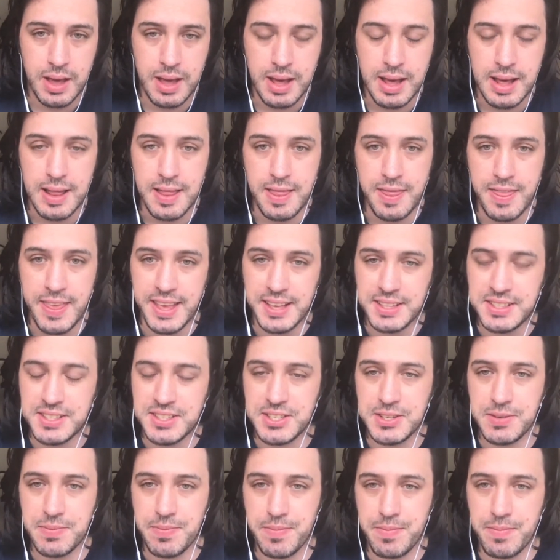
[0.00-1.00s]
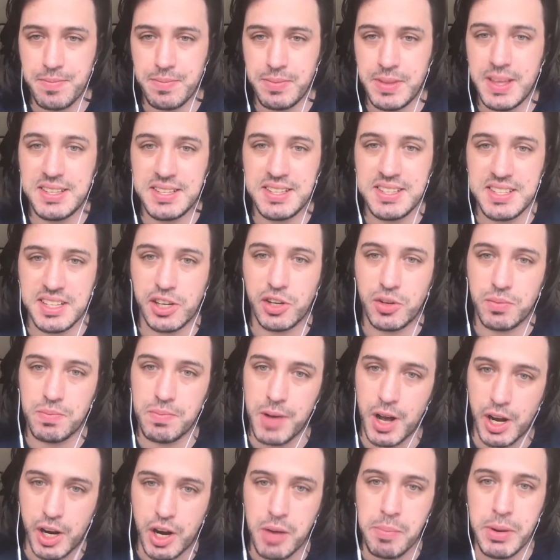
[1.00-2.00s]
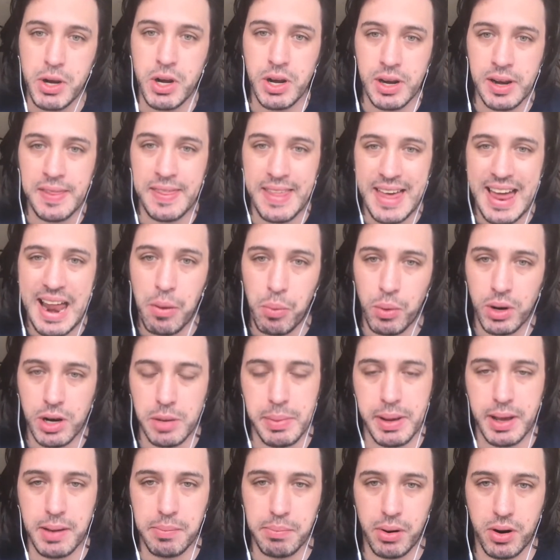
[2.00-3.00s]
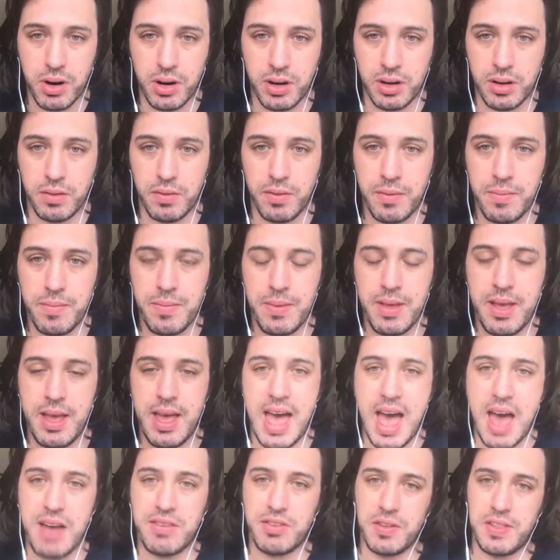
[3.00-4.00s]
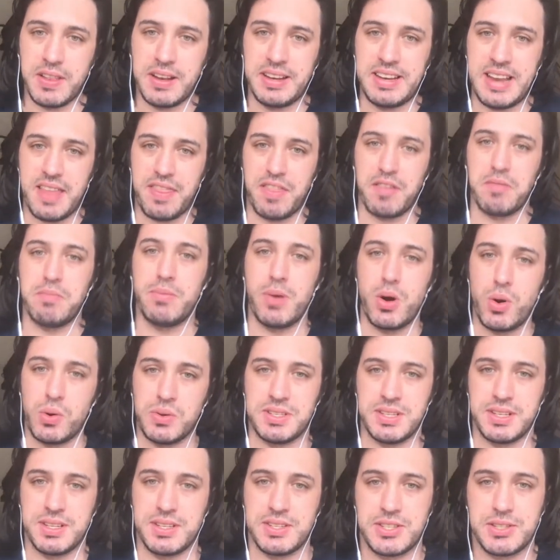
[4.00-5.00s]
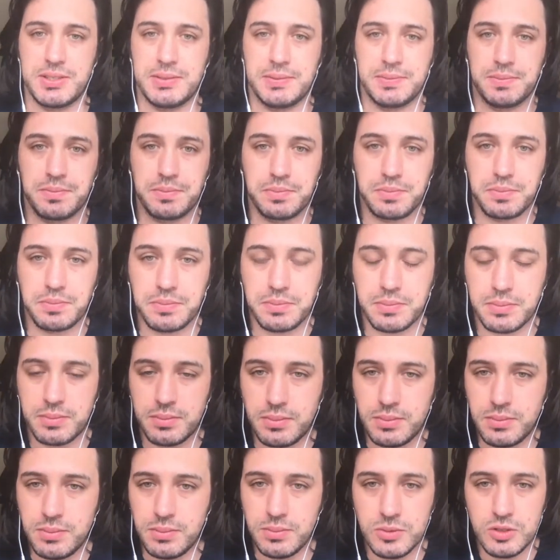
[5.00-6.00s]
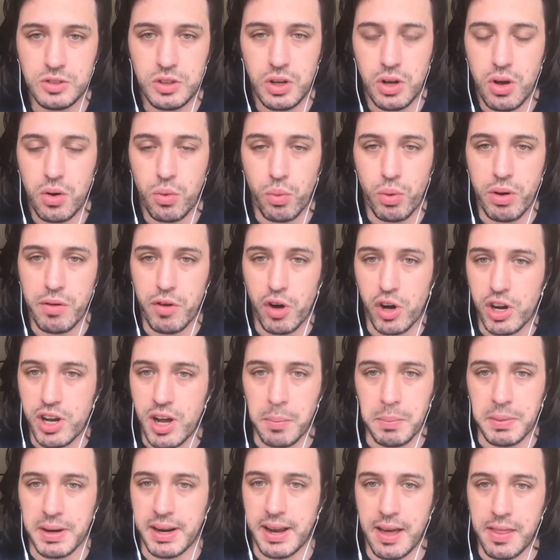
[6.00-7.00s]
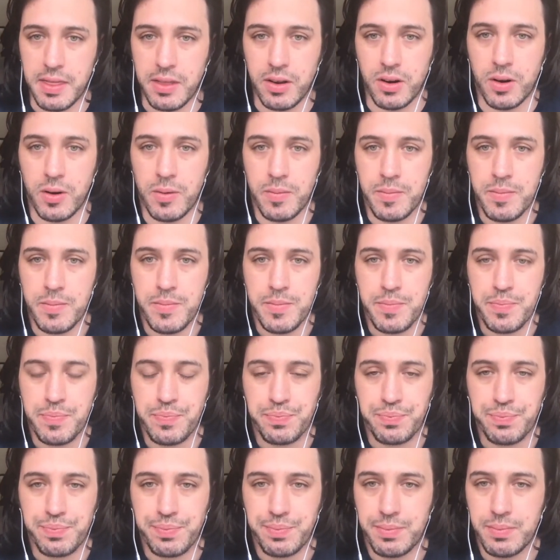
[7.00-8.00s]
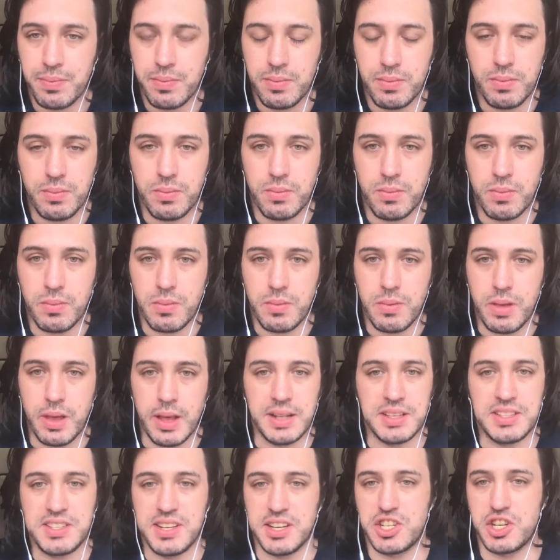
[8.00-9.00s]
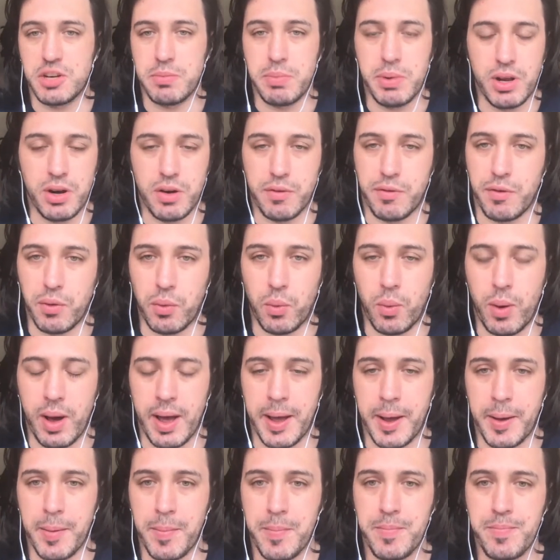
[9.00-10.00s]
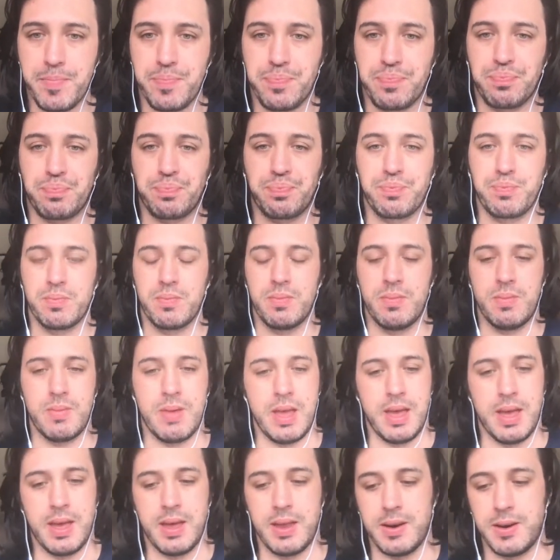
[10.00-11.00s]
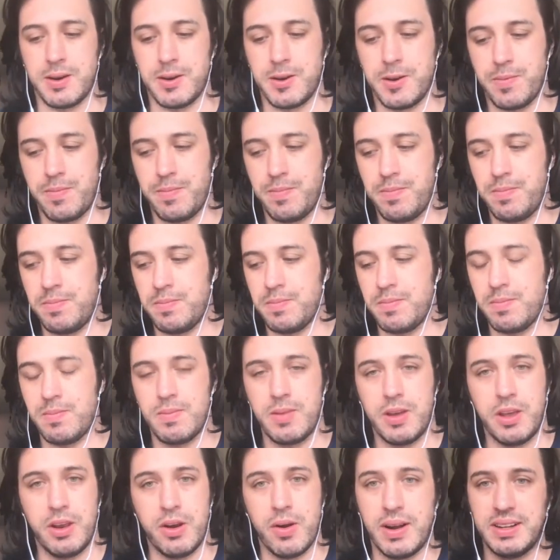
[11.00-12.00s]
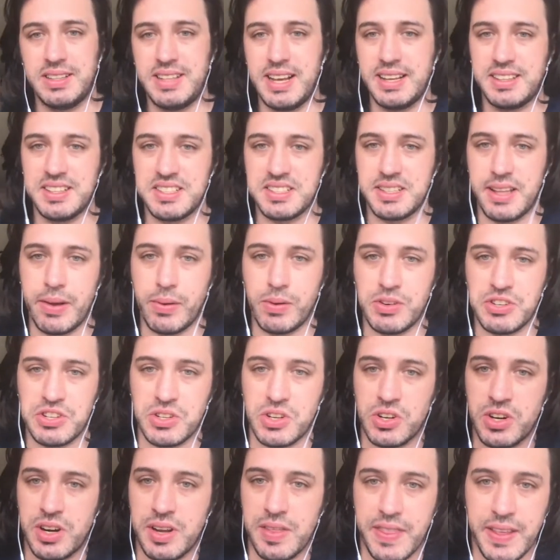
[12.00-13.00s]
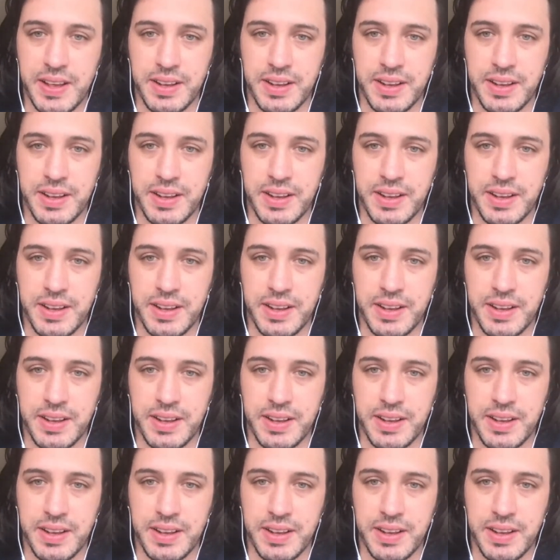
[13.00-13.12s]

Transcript: This is a community that I want to be a part of. After the death of Moses, we've all come together in such a beautiful way. And, you know, I take this language learning thing